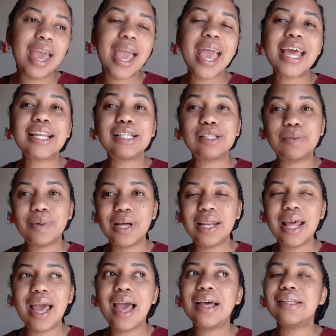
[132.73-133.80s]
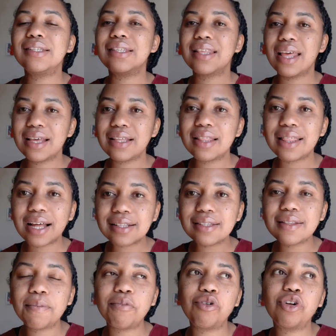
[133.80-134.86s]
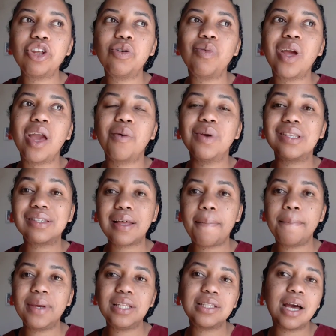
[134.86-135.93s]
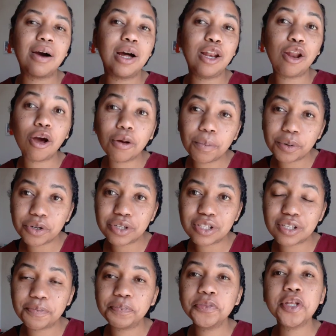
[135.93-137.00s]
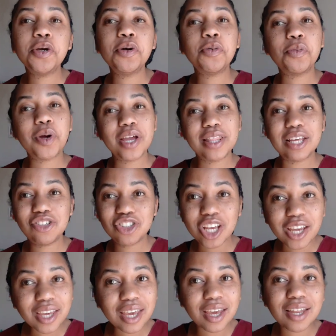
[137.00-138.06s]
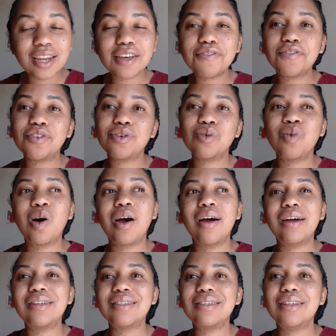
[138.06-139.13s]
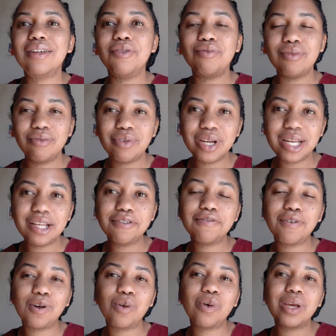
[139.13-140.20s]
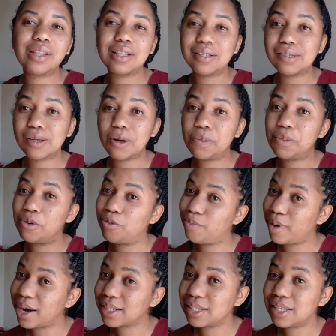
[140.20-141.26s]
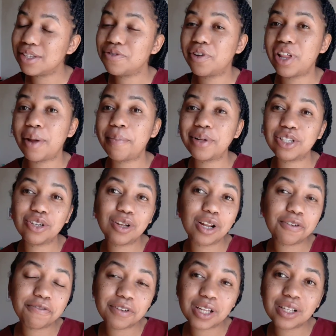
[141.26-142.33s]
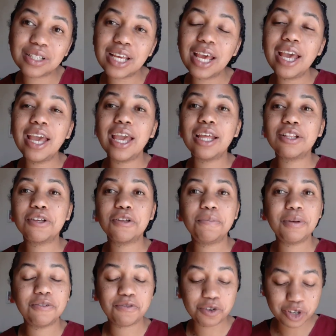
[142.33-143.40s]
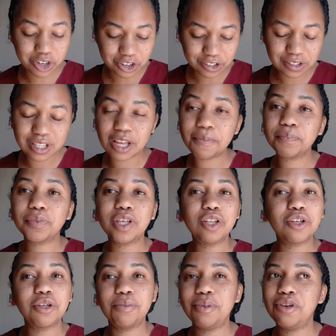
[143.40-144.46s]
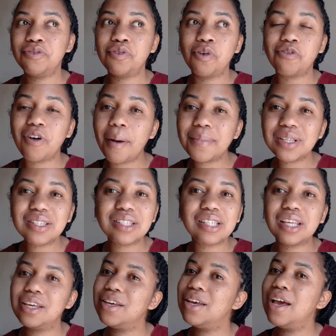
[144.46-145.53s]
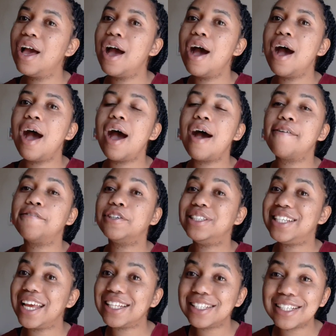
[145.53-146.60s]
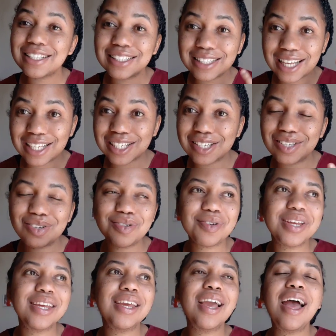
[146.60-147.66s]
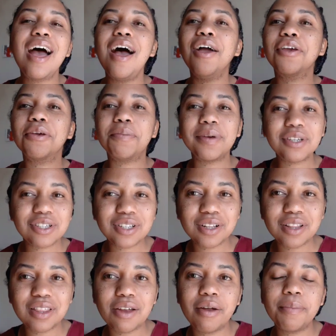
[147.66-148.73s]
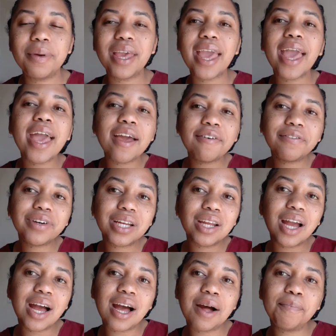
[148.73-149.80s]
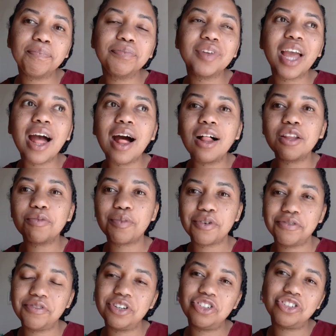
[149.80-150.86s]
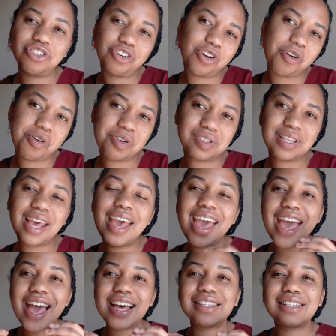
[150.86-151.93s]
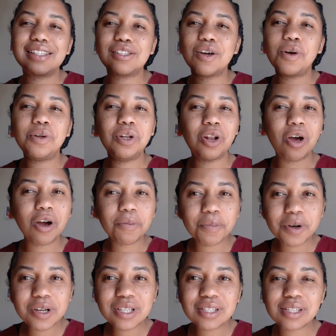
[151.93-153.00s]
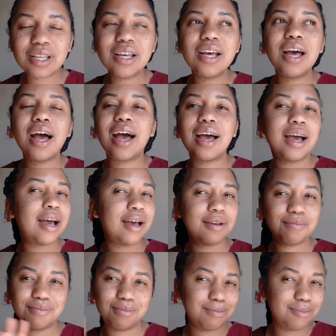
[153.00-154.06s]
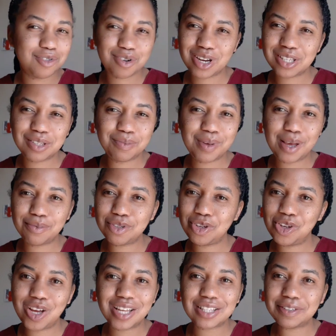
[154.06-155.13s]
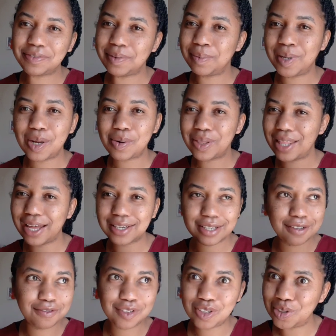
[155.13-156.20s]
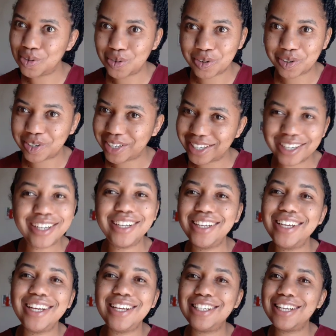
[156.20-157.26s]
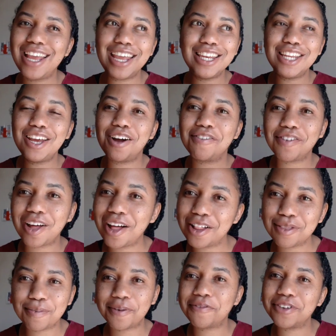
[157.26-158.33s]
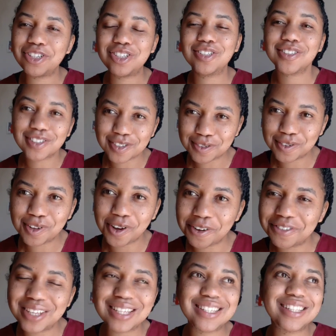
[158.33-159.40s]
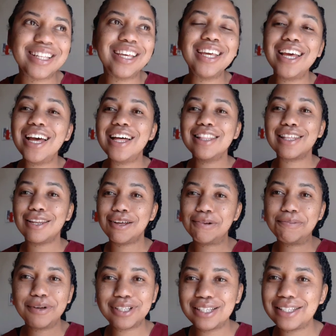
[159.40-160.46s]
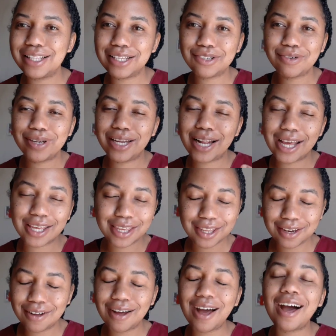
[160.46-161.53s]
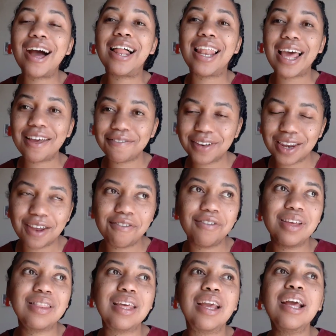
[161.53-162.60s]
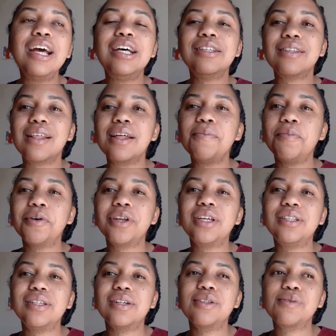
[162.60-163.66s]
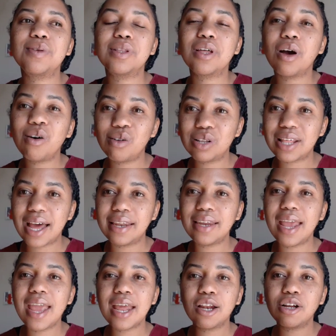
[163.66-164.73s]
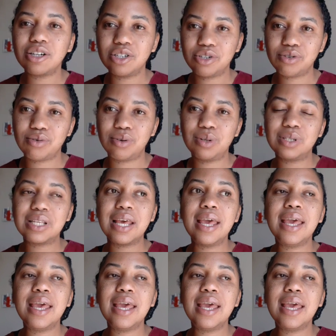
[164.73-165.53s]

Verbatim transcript: And as well as they, that's the body where we submit our logbooks, where they check it if you are really following the scope of practice for that particular field. It could be for nursing, it could be for pharmacy, uh, for dental, dentistry, occupational therapy. Every um, health profession course has its own logbooks. Uh, trust me, I'm sure you guys are familiar with that if you're in any of a health profession school obviously the logbooks is literally like you know our life and everything so that body deals with all that and controls